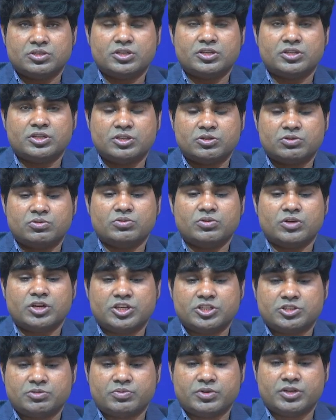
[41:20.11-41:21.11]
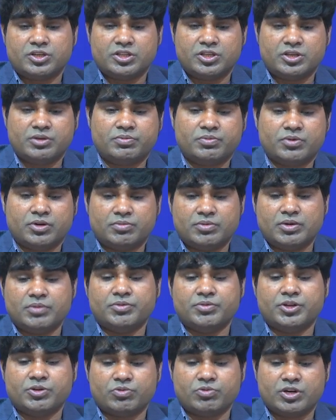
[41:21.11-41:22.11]
and that too as per the
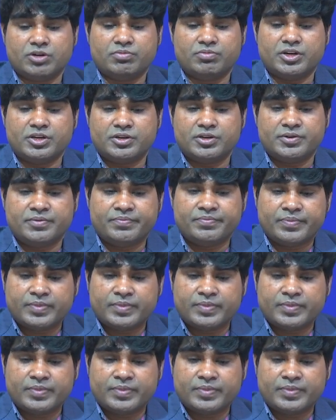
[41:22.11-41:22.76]
problem requirement.